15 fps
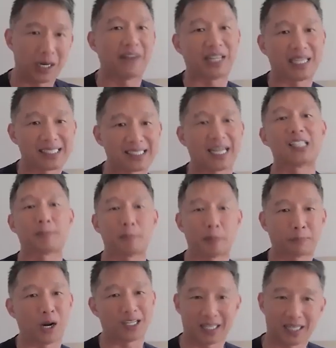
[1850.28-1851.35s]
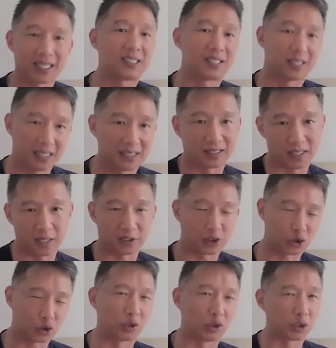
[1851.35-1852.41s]
to have that sizable project is
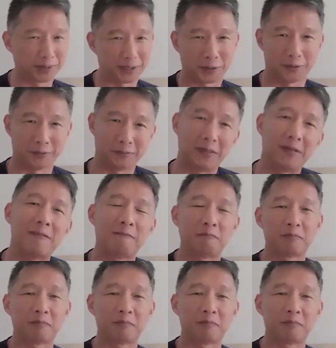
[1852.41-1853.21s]
another story to be told.